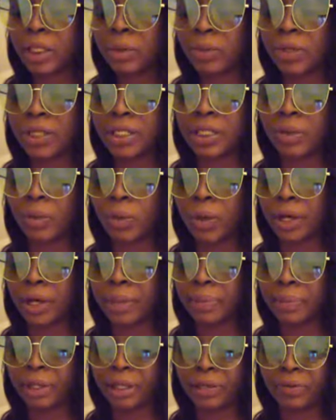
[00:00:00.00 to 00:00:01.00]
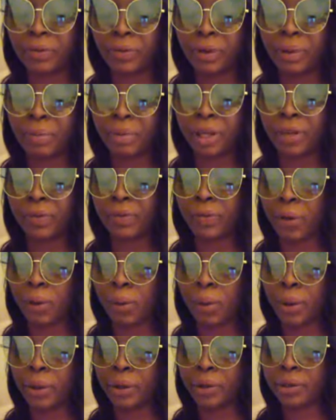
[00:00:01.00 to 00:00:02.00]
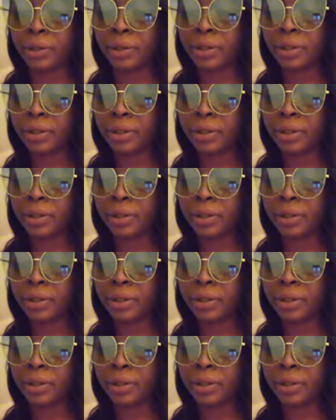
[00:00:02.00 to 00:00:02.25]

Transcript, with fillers: what is the word I'm looking for? I'm looking for a word.